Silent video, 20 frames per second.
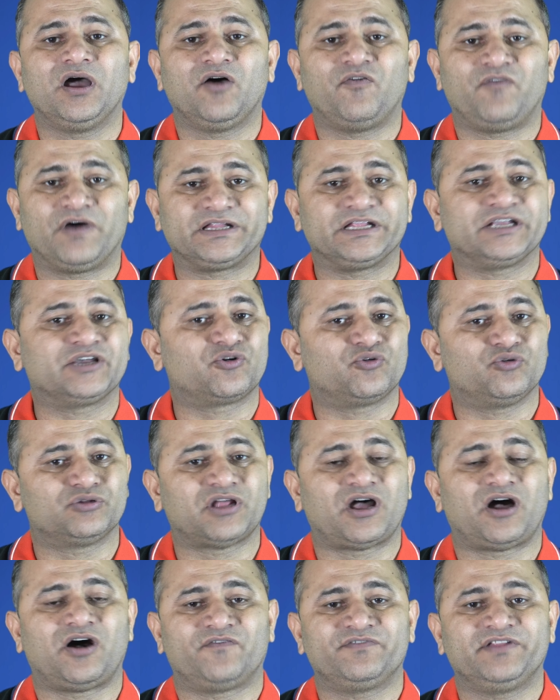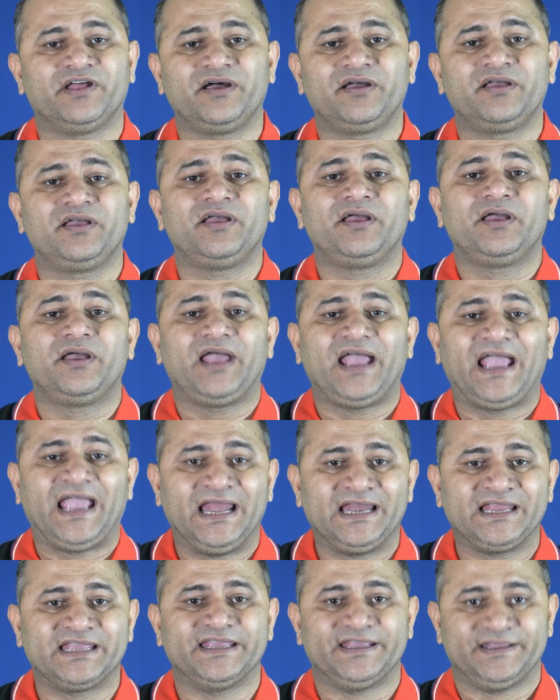for the growth of the
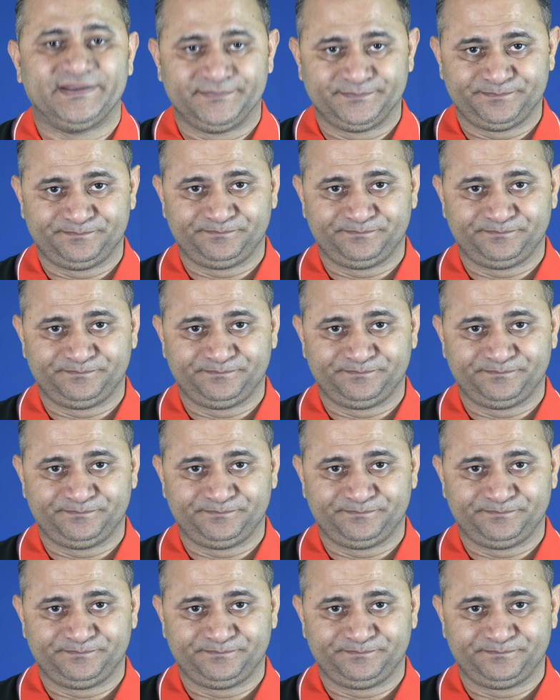algae.